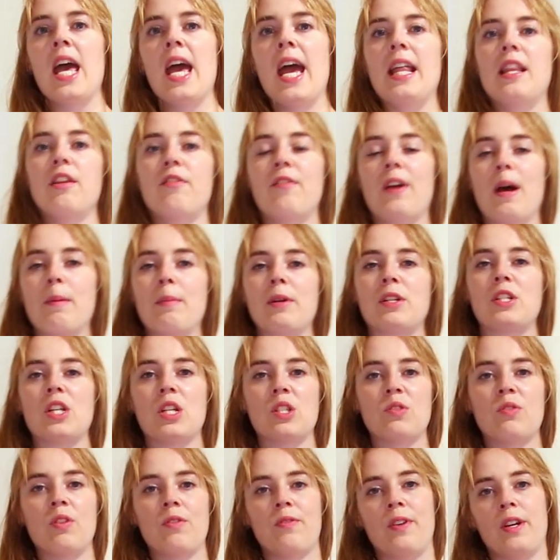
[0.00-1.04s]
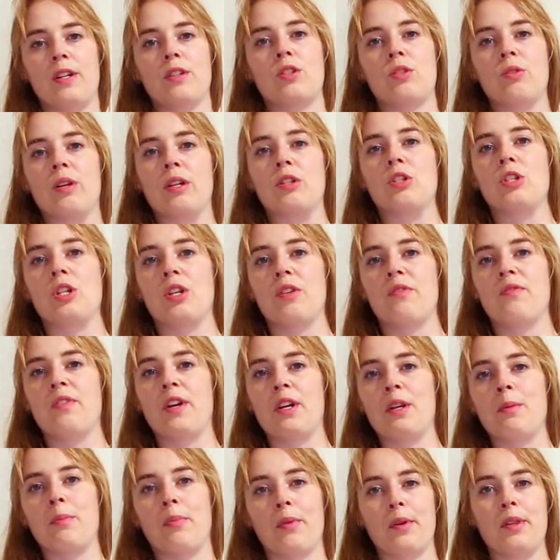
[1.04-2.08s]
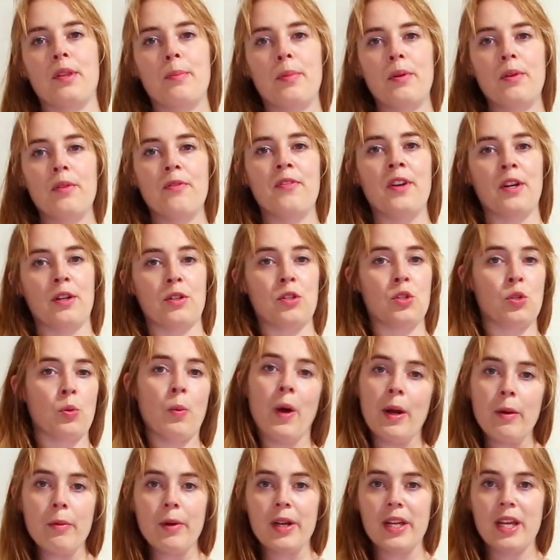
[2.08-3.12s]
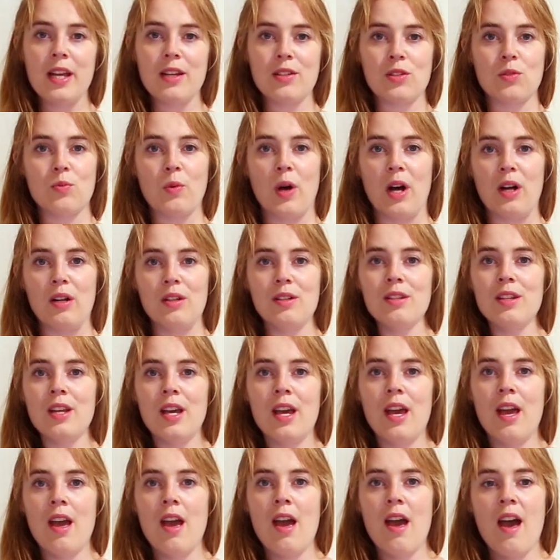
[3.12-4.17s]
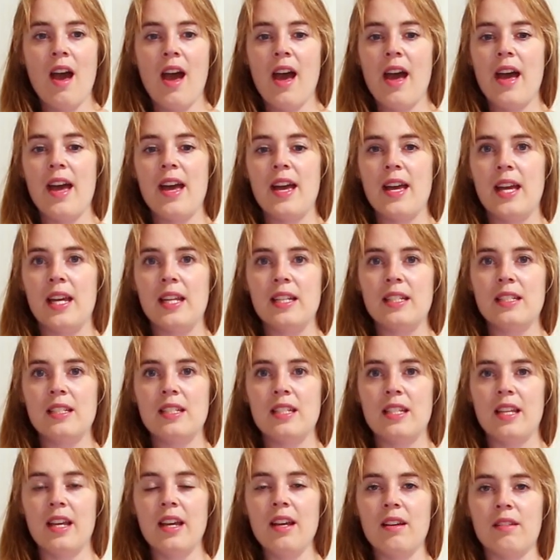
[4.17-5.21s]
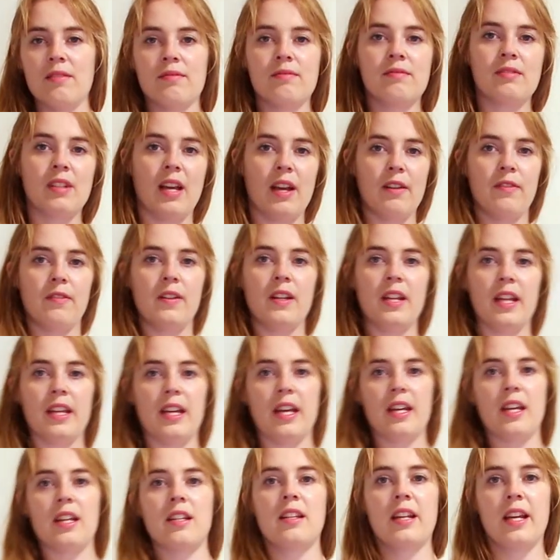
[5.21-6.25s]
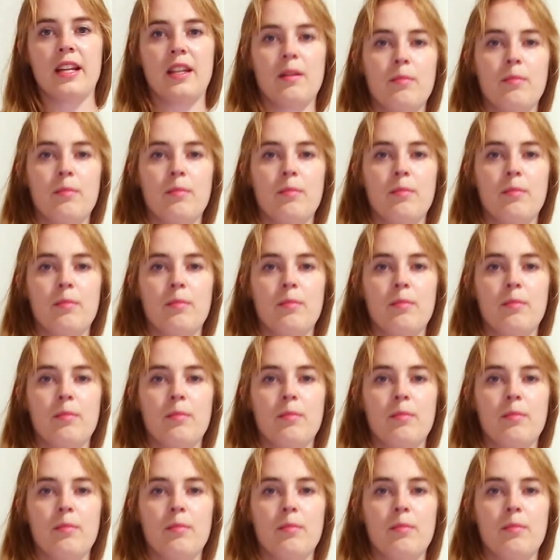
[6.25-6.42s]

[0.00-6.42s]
And the fabric does feel very stretchy, very breathable, very sweat-wicking as well. And yeah, I feel like I can